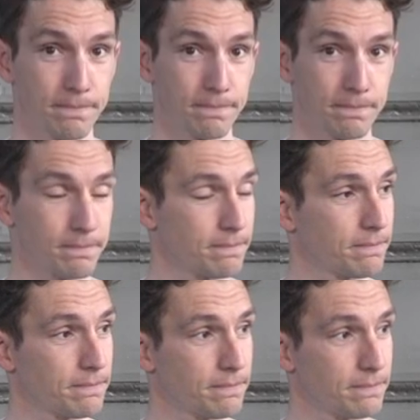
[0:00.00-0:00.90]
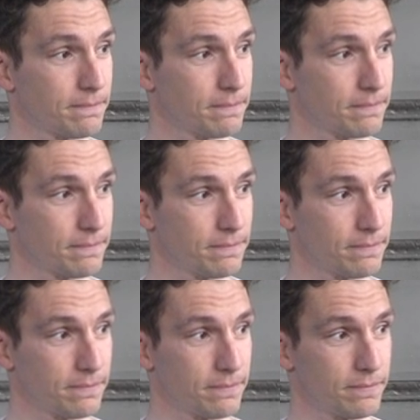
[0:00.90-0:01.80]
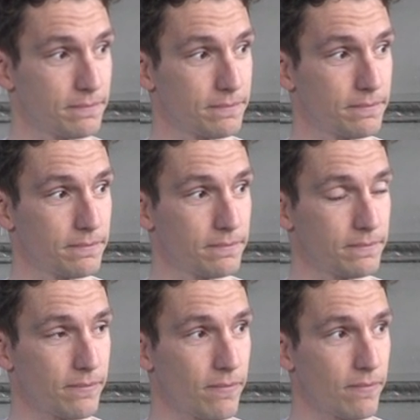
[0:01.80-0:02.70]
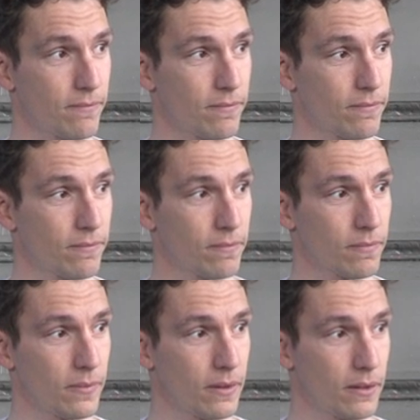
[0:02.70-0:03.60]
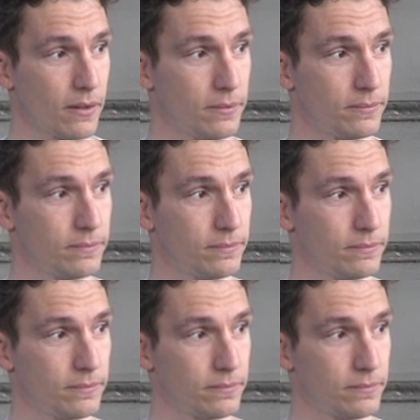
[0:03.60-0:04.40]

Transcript: (silent)